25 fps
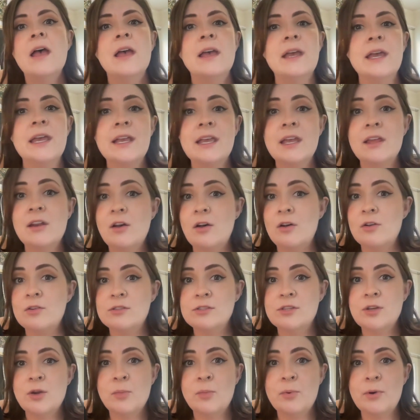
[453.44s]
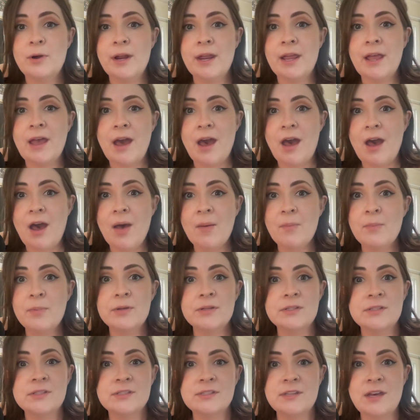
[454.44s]
It can also bring up
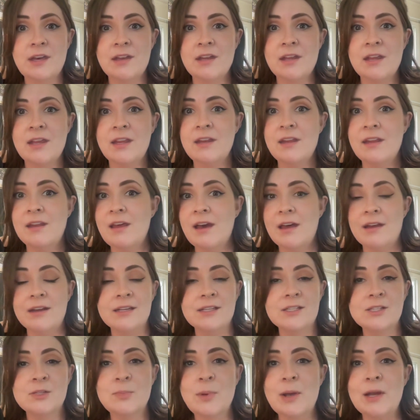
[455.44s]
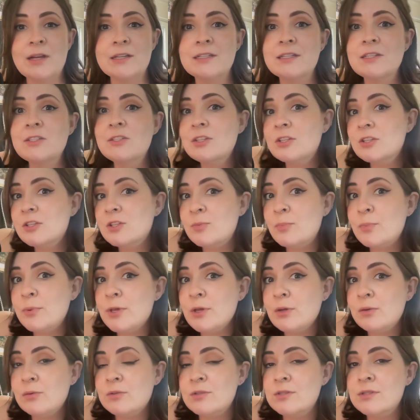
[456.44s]
sudden and unexpected
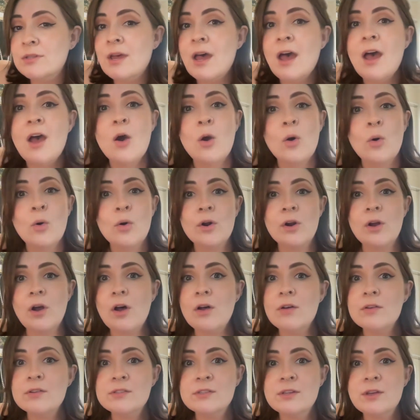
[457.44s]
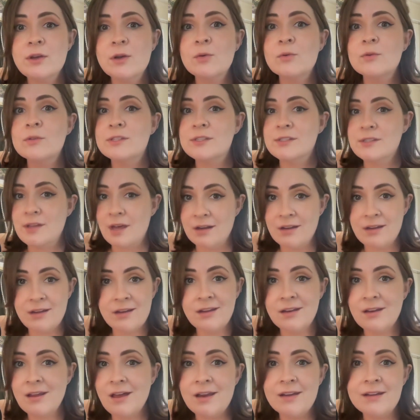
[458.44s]
disputes, or also sudden
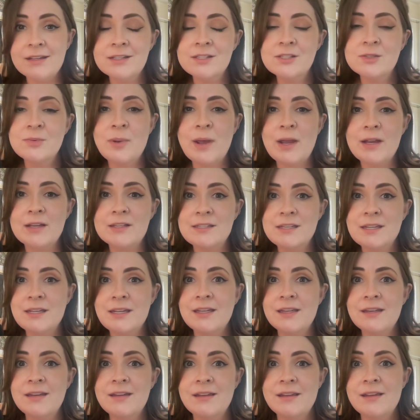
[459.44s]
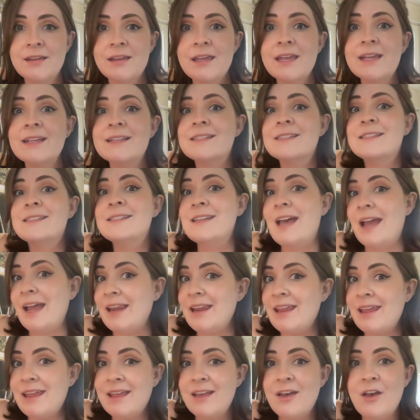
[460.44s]
and unexpected
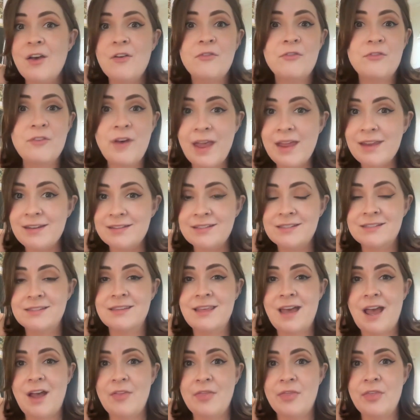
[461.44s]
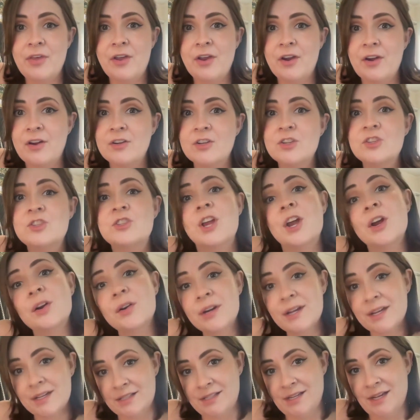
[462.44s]
exciting events that they're
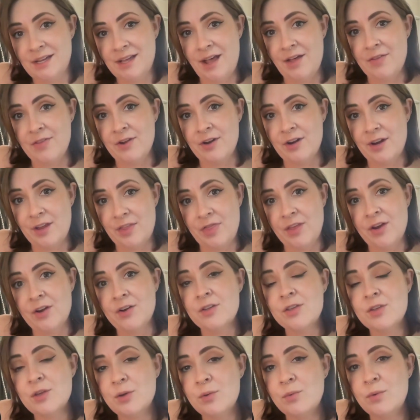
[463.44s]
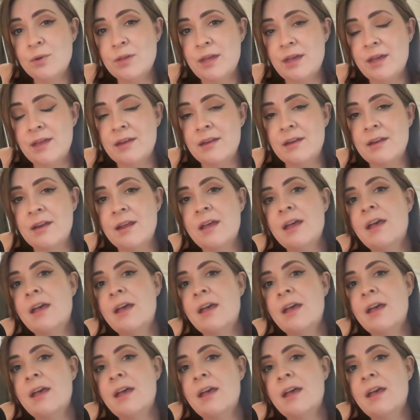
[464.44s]
sharing together in their union.